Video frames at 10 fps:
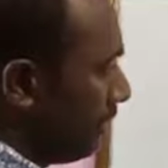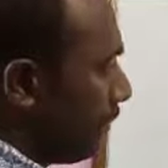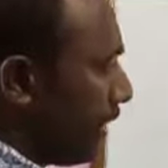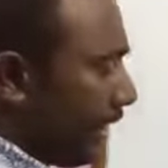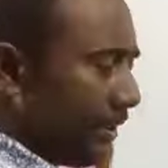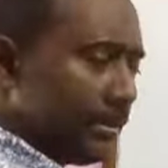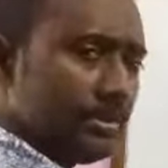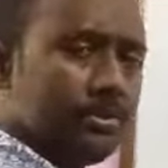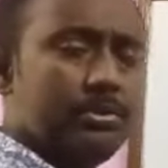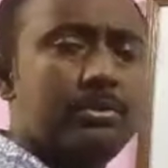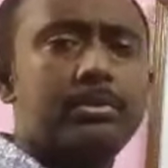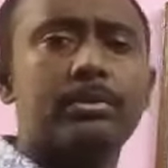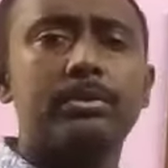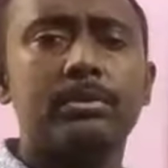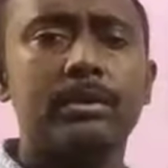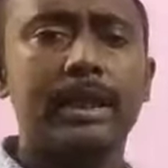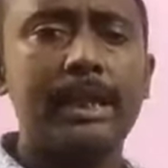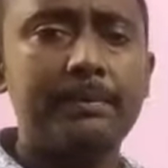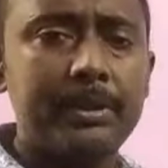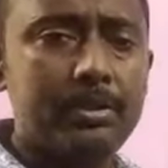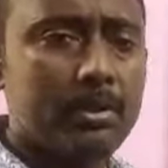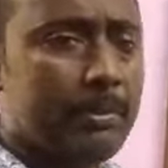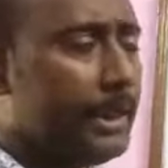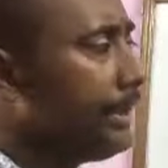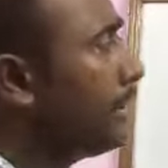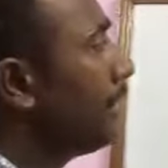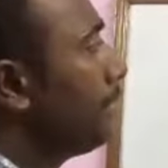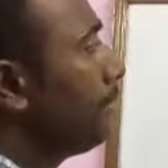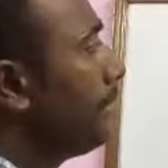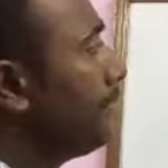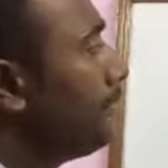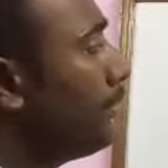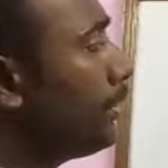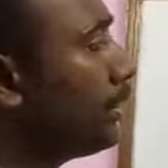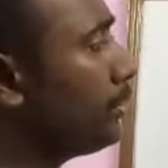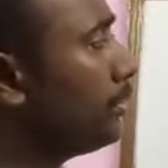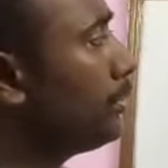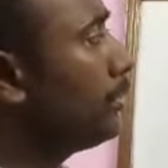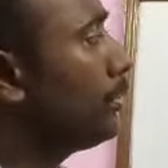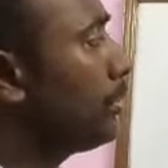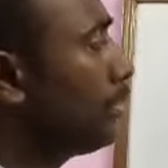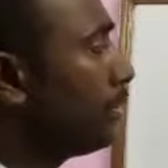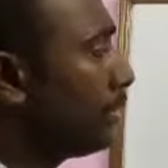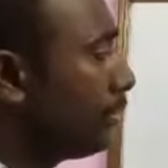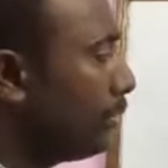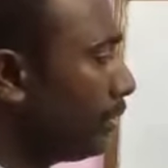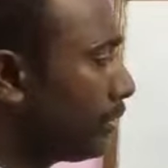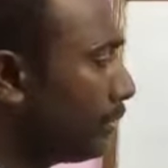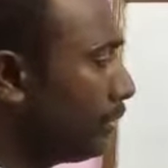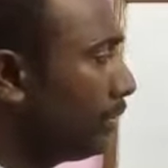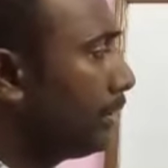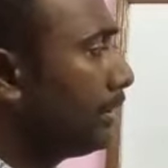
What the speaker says: points to keep in your mind before you go through